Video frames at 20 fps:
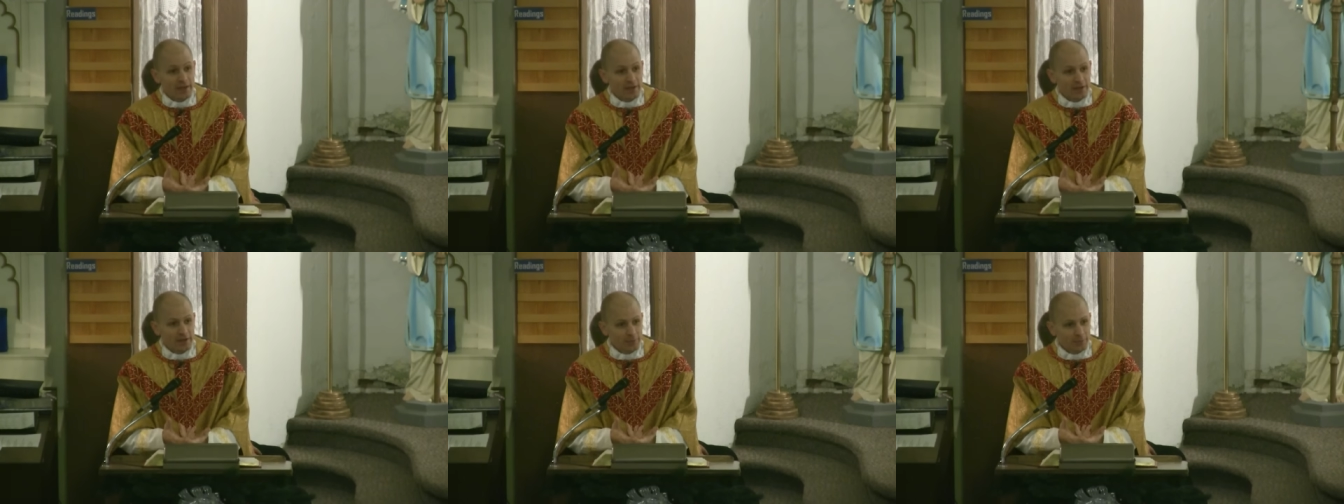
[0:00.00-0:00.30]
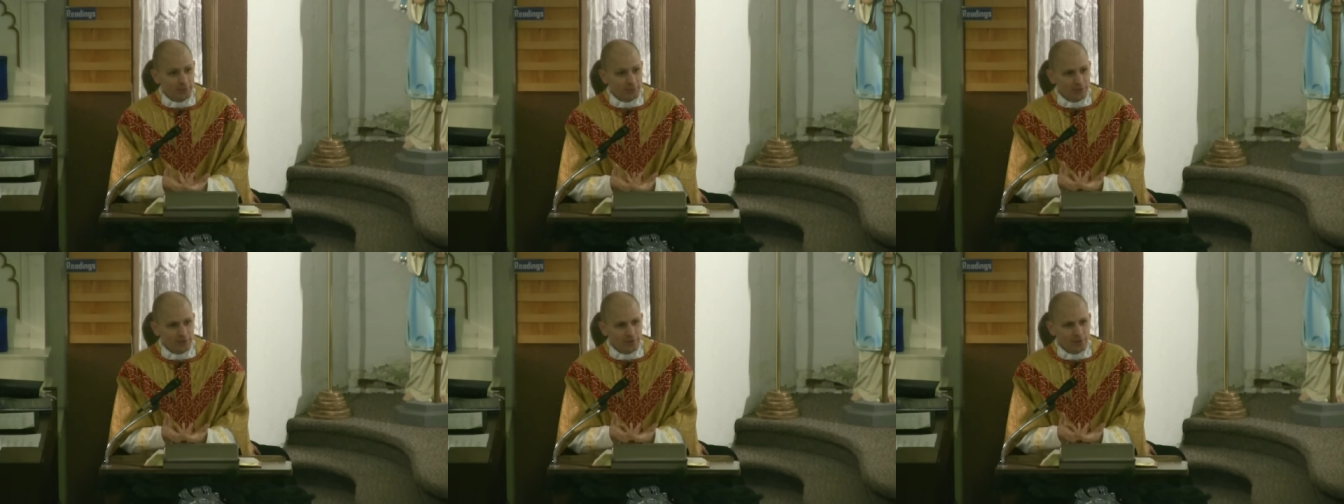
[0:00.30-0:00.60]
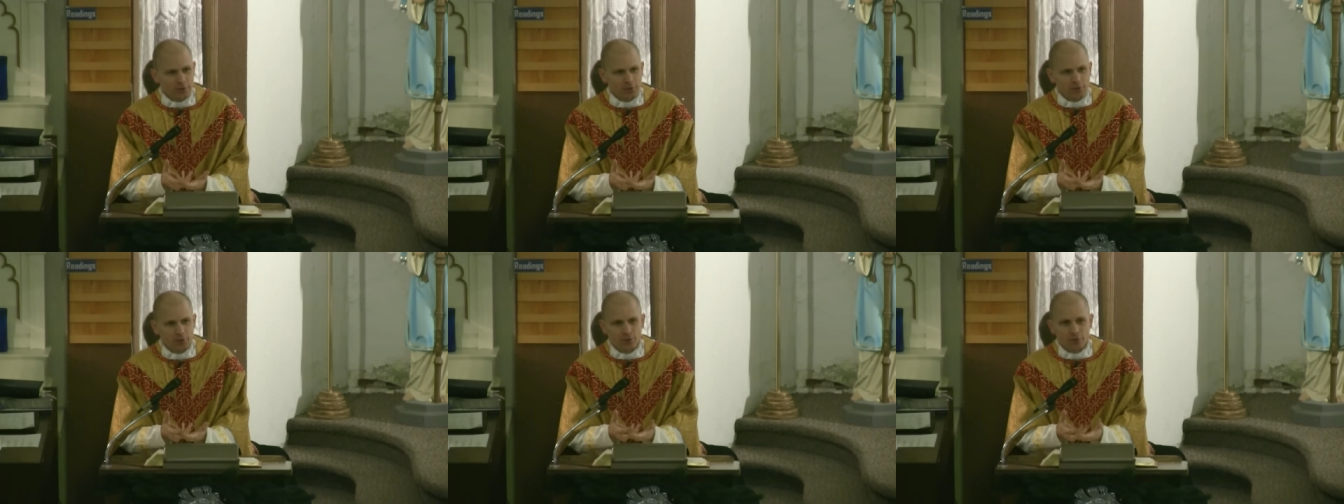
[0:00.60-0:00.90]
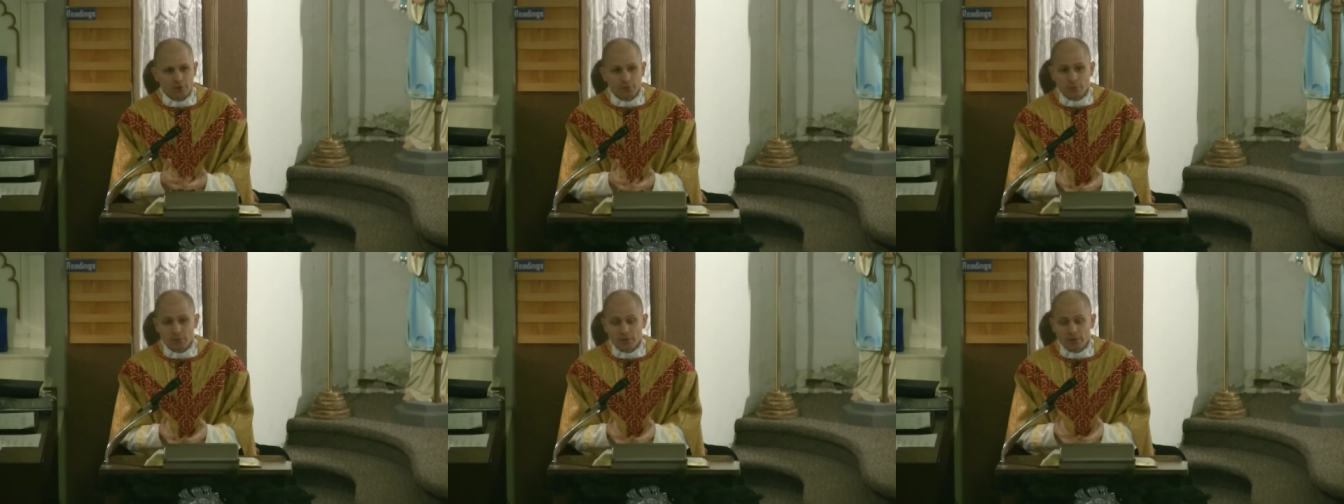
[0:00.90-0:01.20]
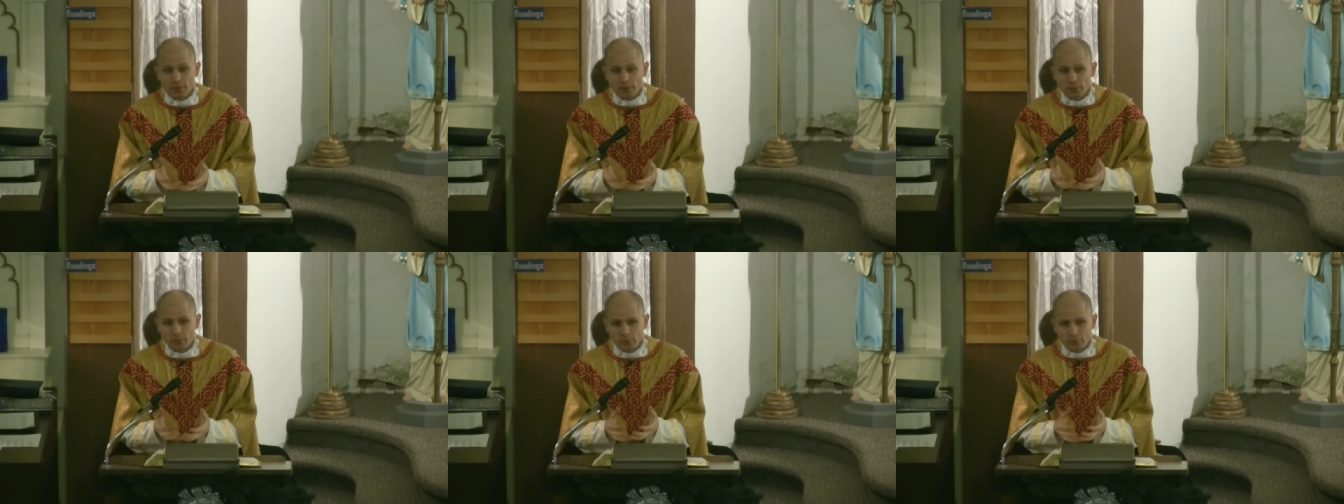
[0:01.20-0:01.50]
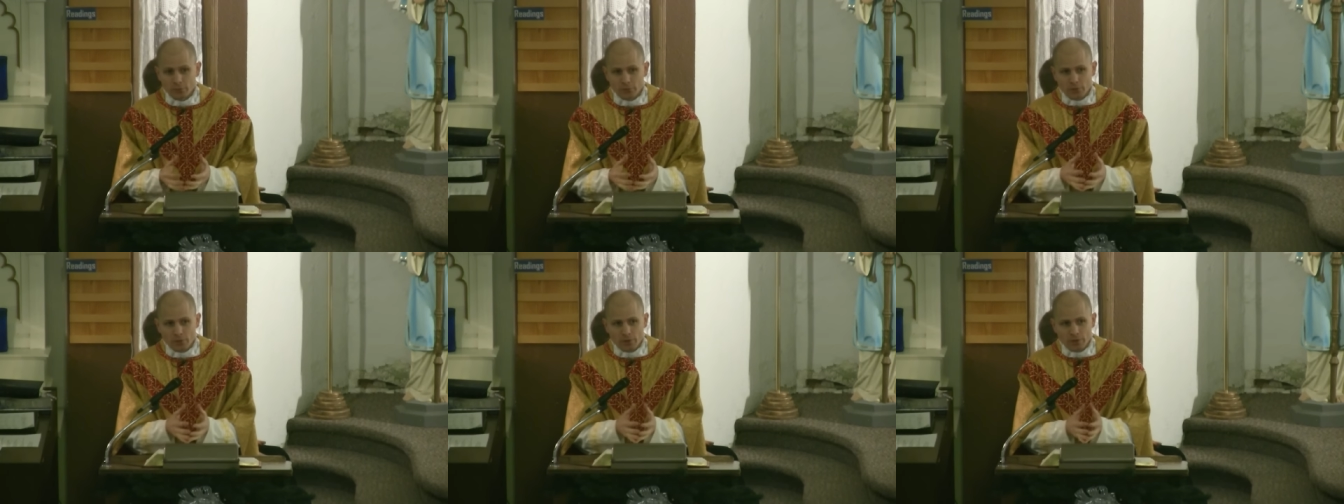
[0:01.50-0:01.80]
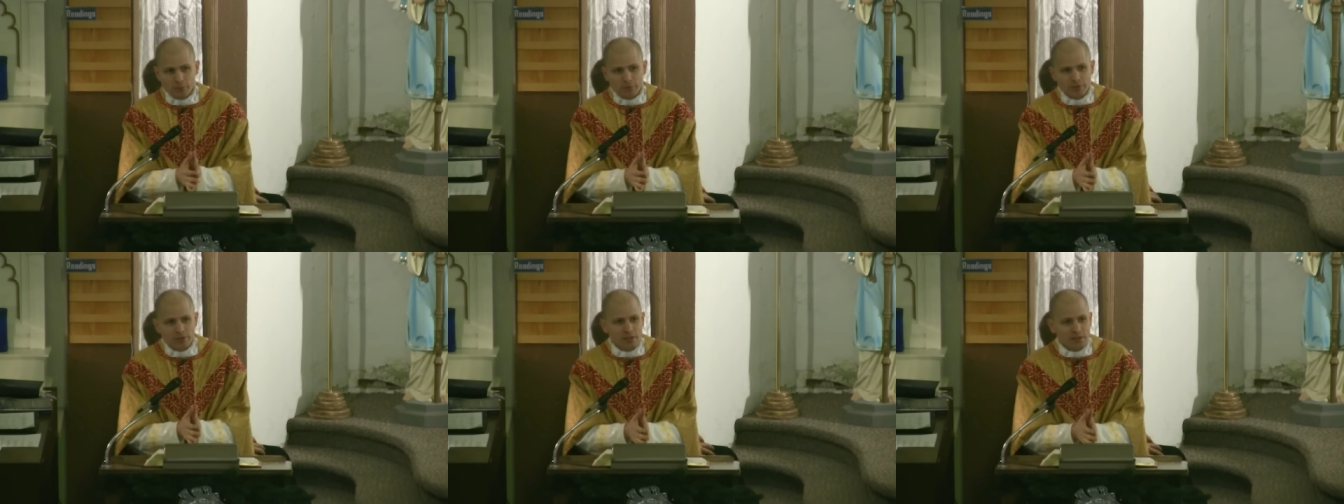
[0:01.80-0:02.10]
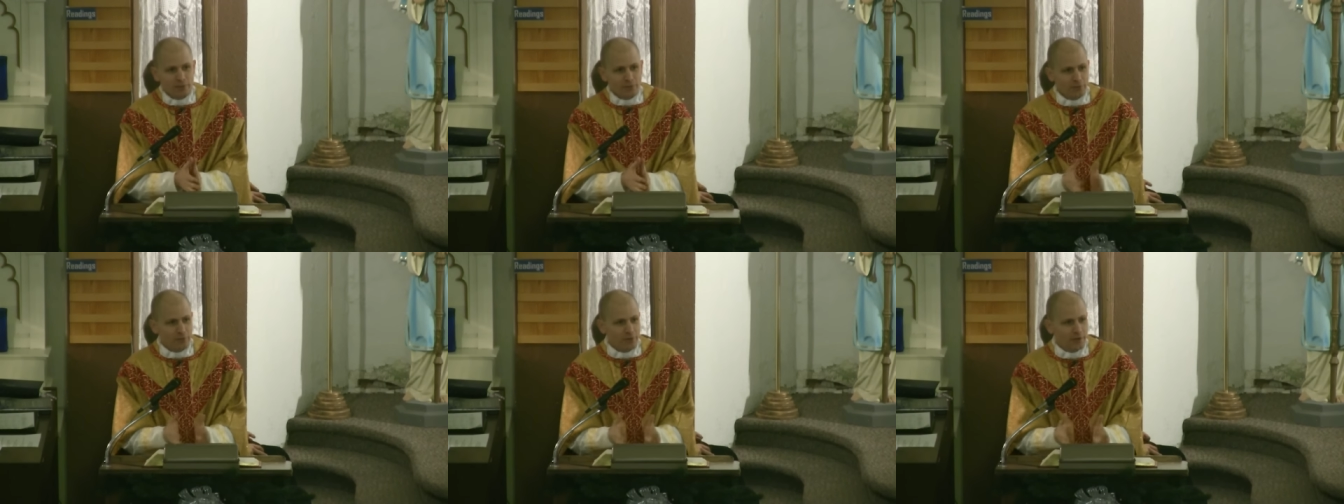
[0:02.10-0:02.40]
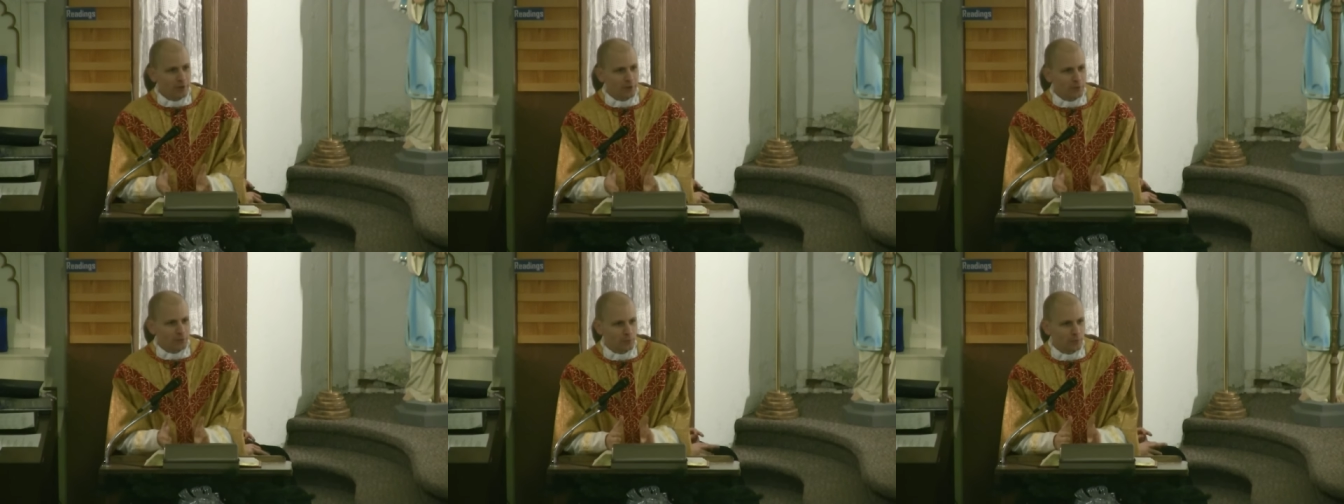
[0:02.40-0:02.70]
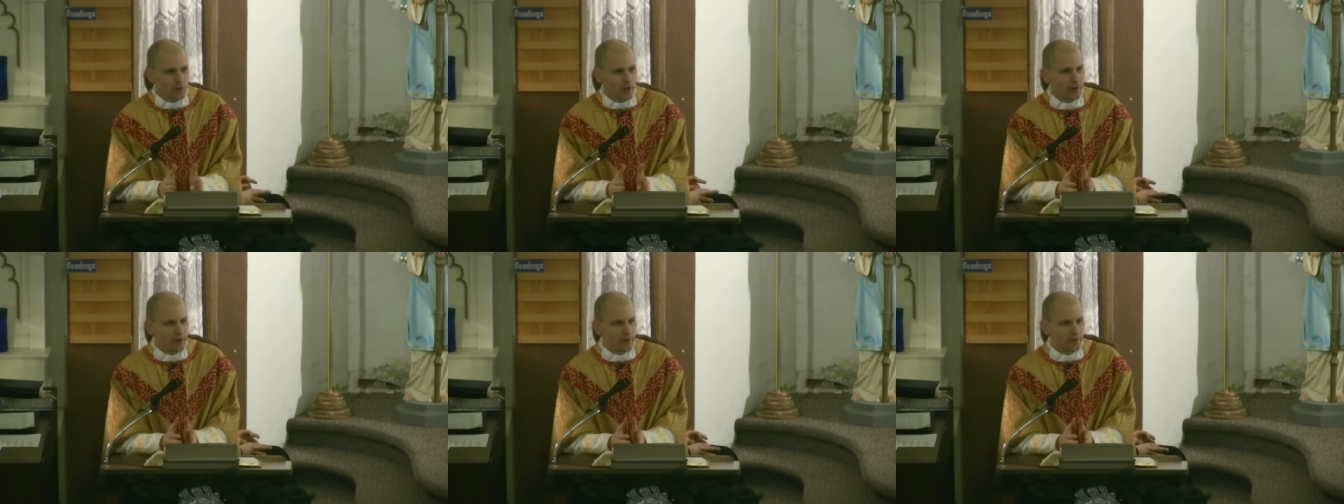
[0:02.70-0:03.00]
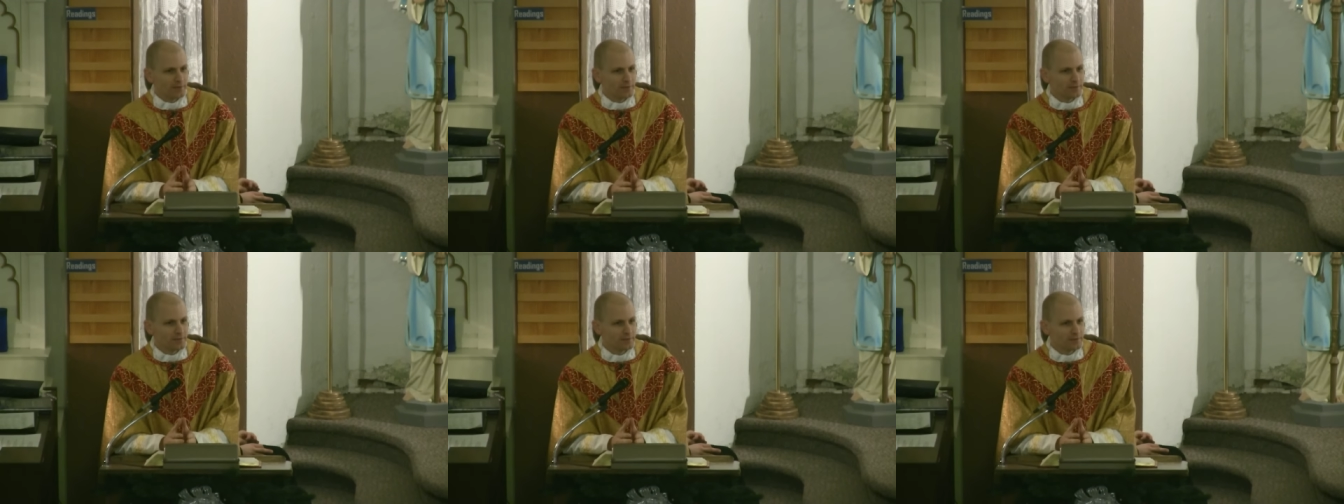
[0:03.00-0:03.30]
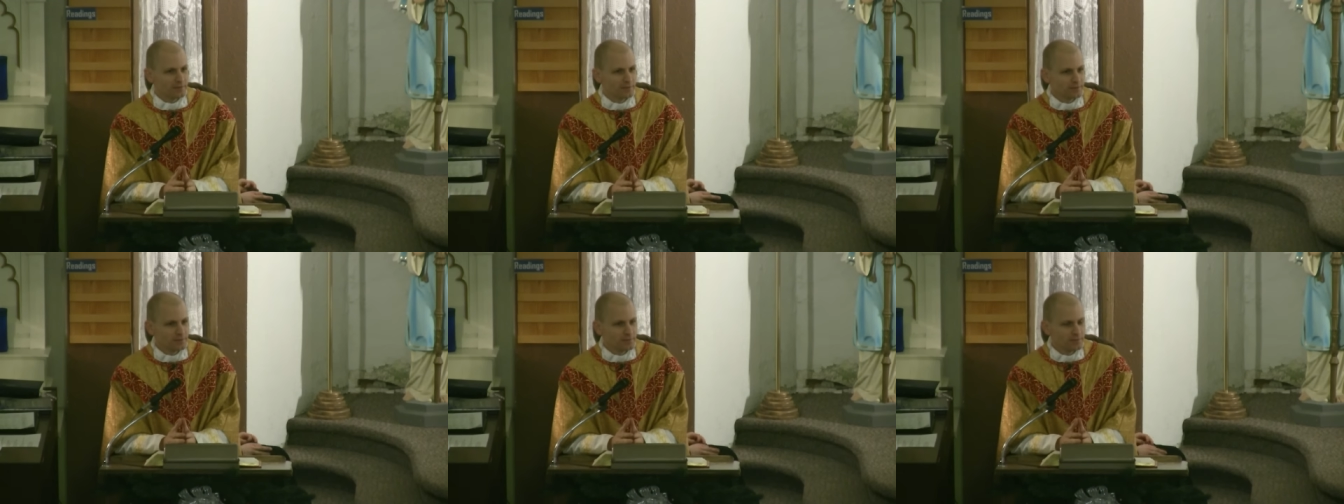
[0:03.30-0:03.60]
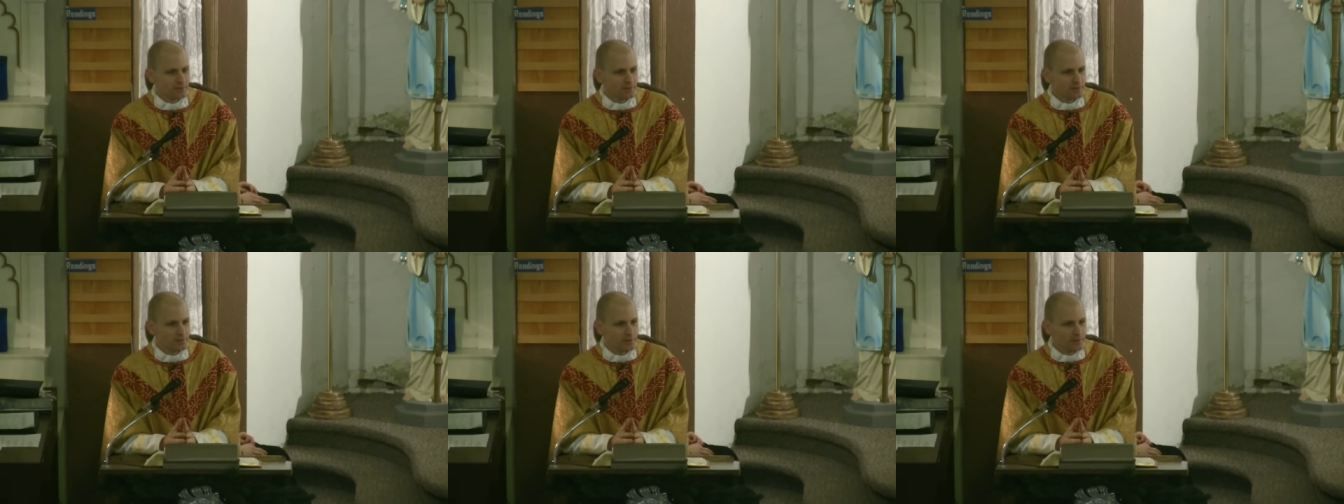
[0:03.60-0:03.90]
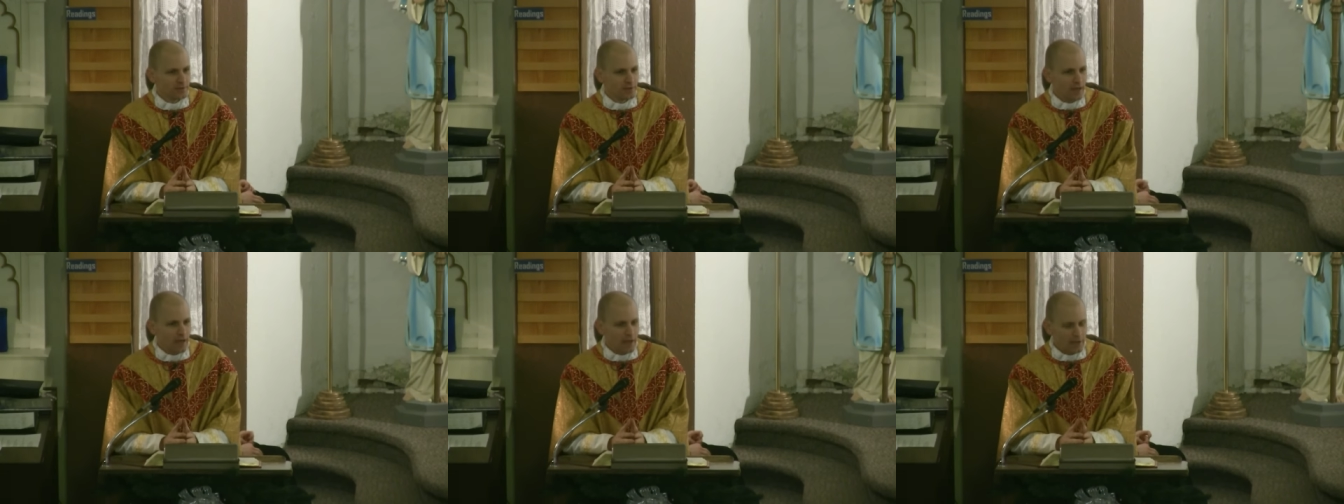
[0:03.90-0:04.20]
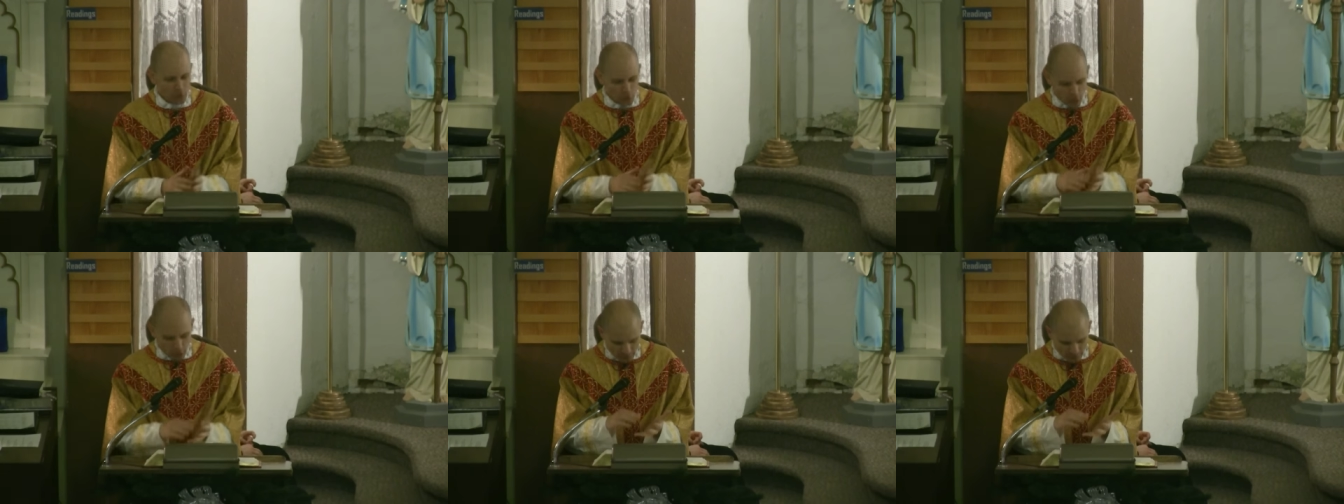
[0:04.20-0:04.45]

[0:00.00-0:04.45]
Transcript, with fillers: And I was thinking, you know, if we if we do if we get everything else right, I know